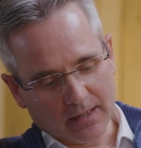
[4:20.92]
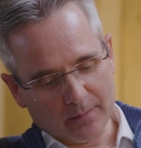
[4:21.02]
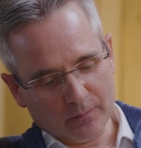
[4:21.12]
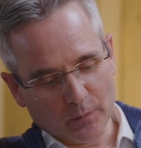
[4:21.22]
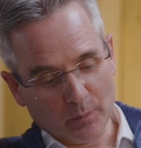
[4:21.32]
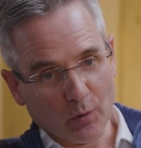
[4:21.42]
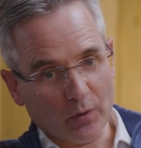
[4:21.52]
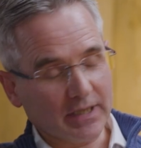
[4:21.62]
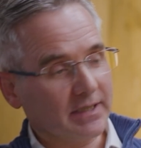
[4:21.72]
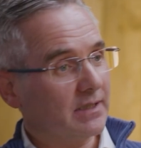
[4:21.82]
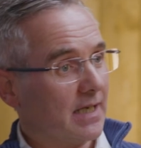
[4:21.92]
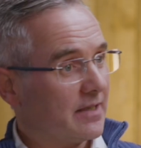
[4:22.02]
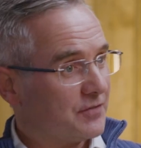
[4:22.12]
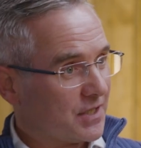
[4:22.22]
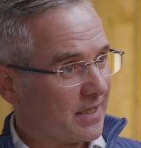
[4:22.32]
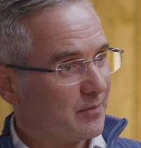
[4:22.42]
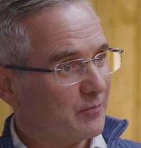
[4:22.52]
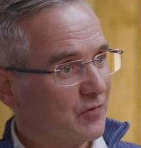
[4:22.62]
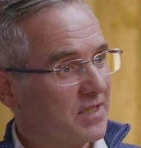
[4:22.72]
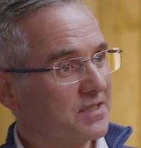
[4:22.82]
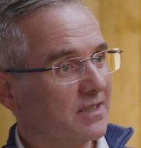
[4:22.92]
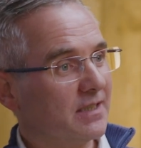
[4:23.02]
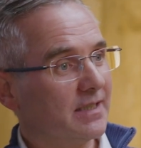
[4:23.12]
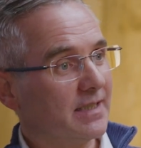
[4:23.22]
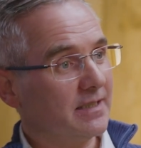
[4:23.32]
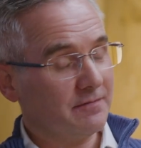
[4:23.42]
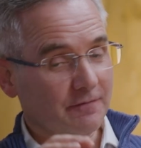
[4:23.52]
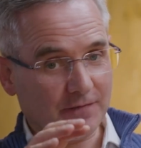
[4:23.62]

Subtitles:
we bought in live chat recently,